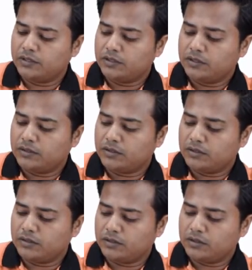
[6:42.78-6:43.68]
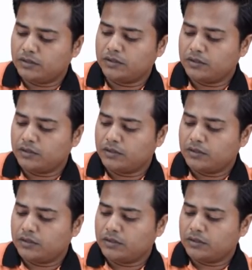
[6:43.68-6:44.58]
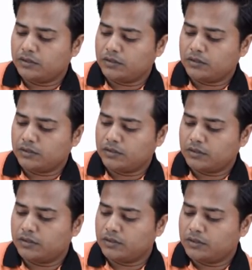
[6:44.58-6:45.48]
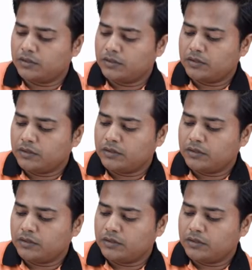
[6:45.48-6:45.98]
Nothing is said.